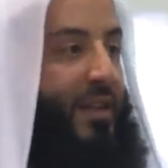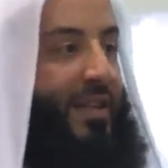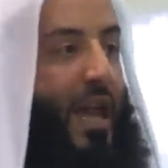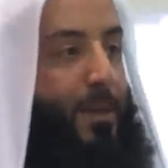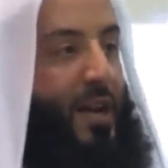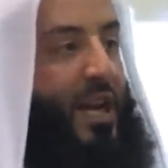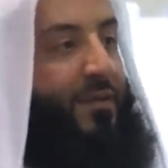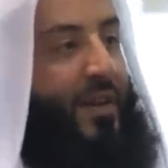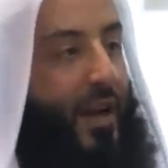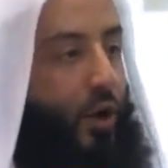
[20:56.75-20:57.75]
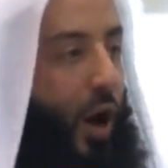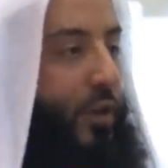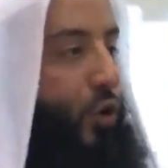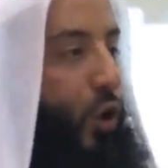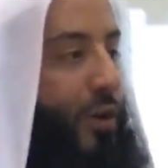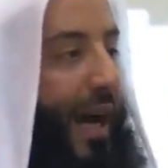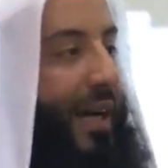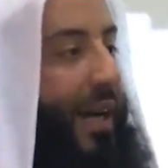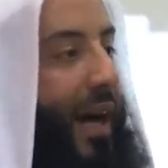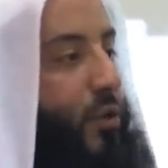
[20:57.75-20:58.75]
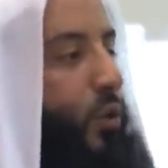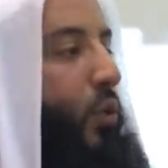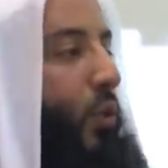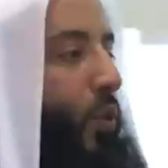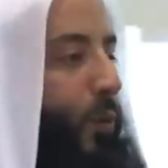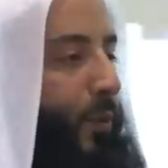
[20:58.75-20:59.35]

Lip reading: they believe in a god called Aknatu.